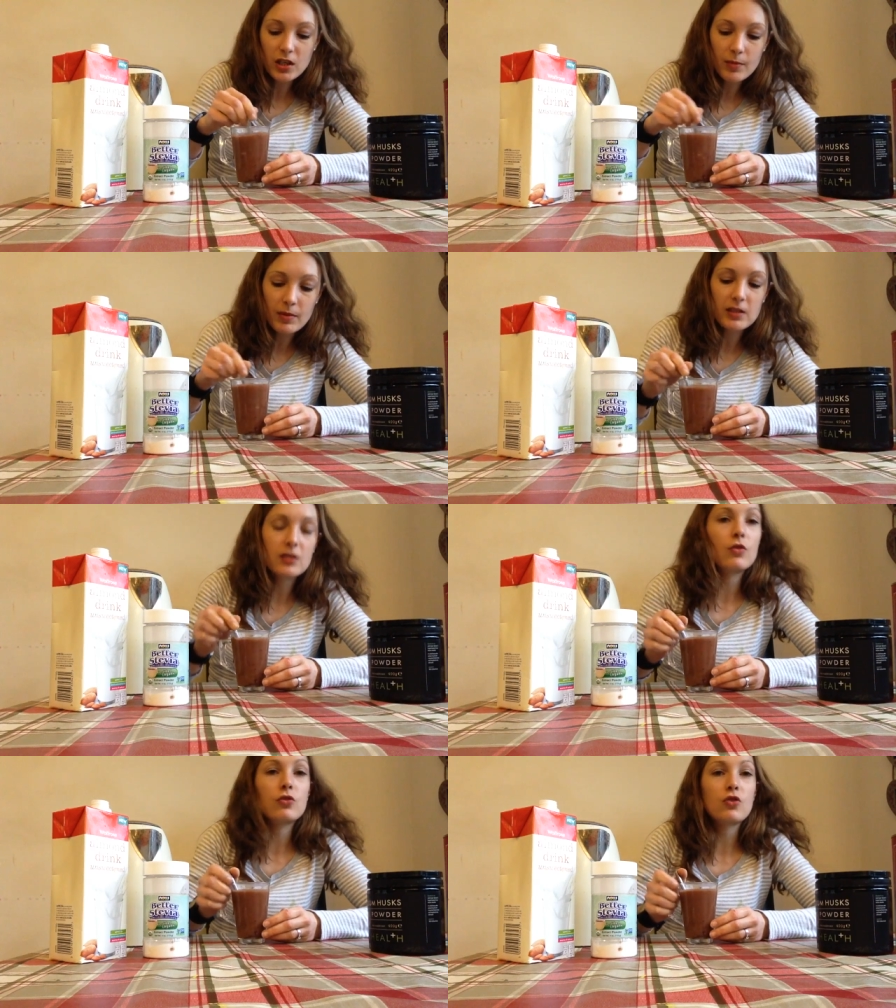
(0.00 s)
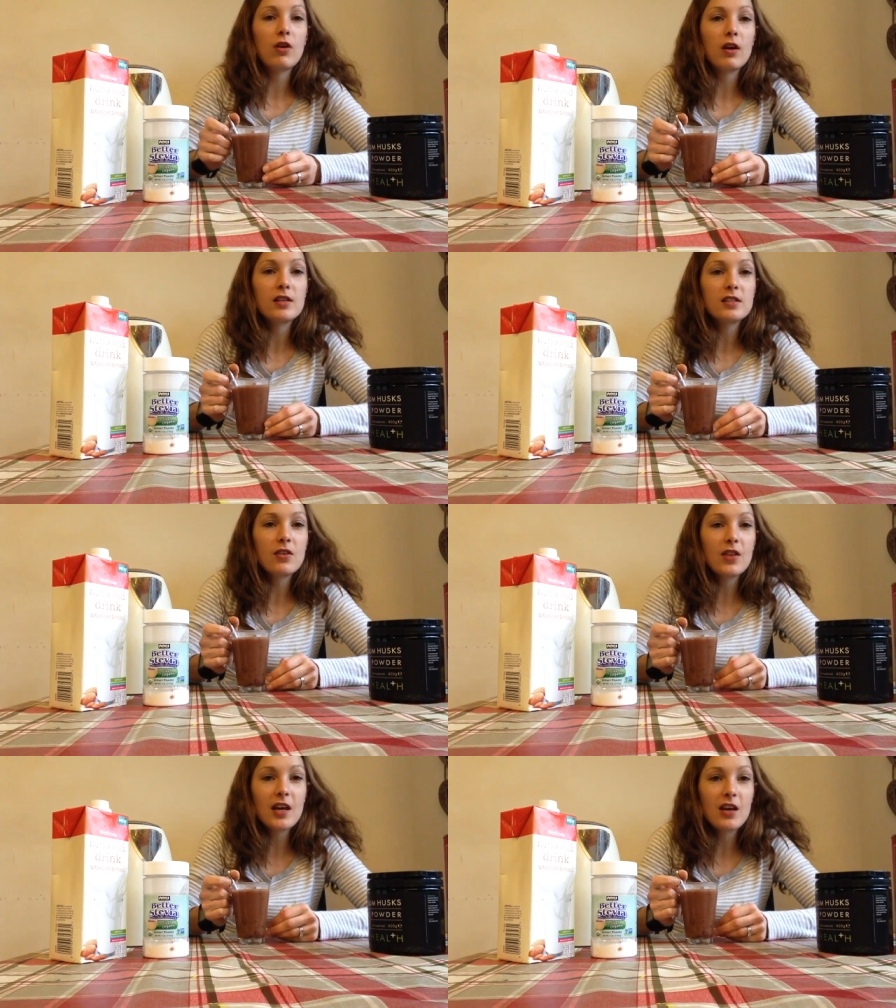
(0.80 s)
type instant hot chocolate. So
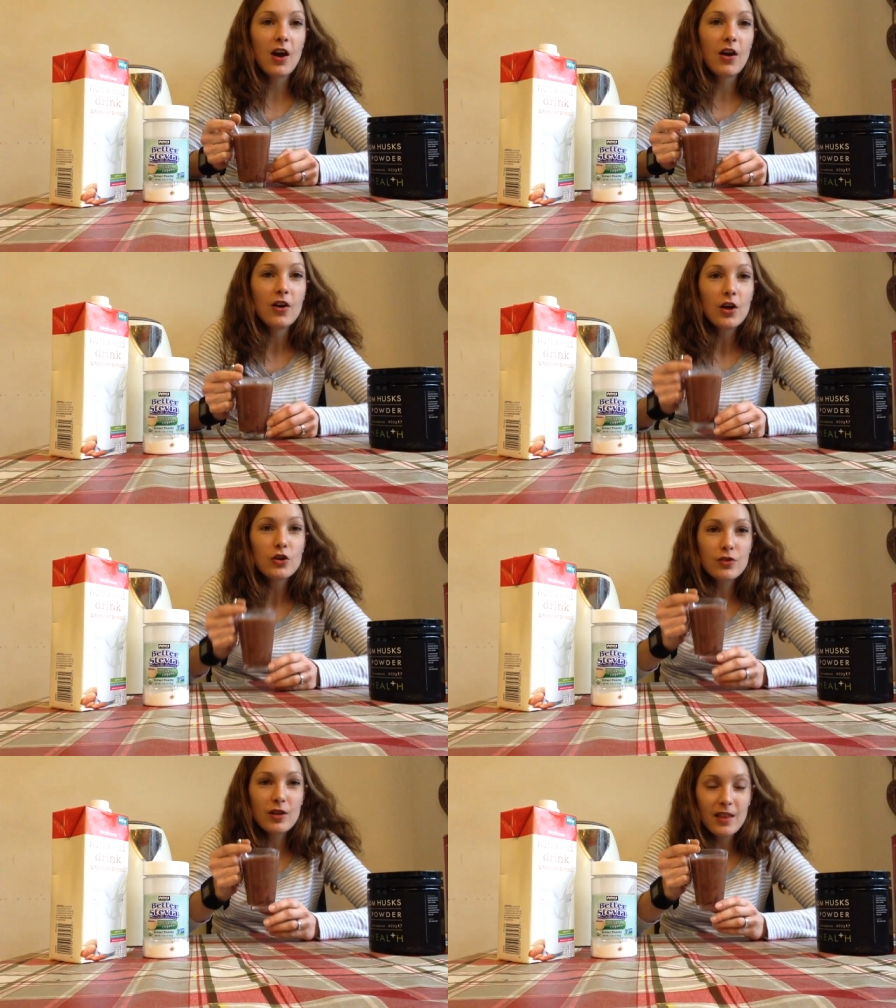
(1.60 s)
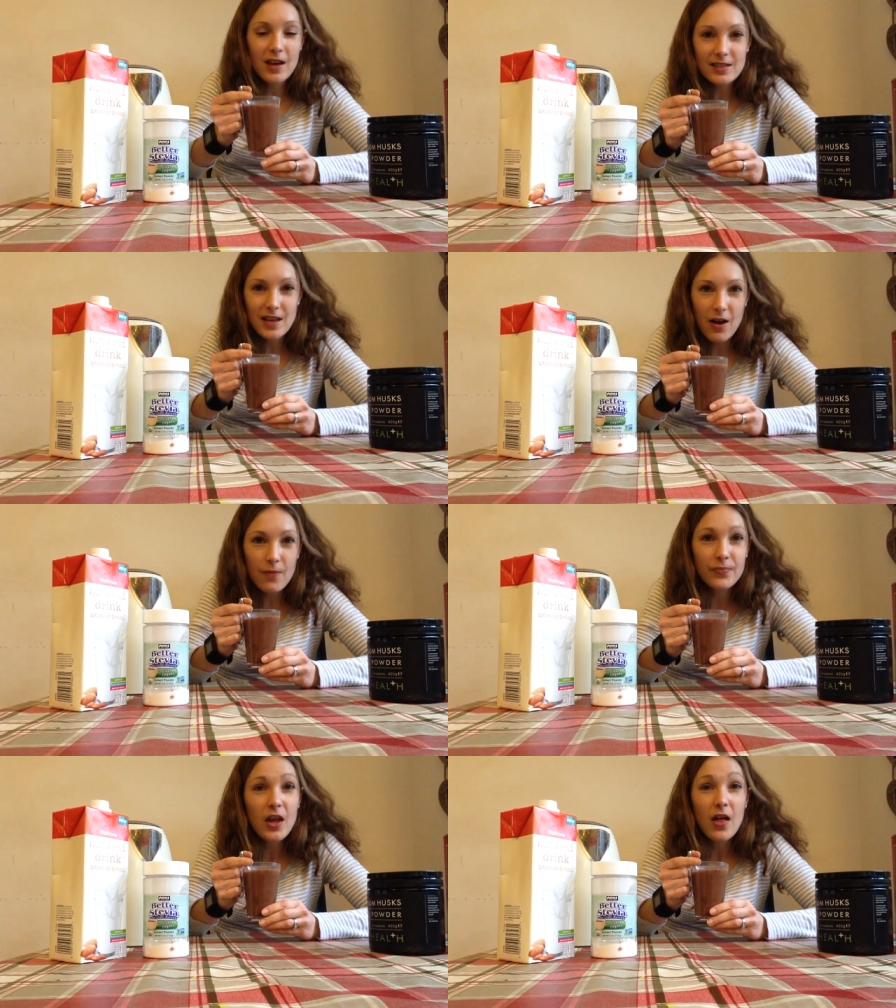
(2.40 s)
there you go. Drink that down.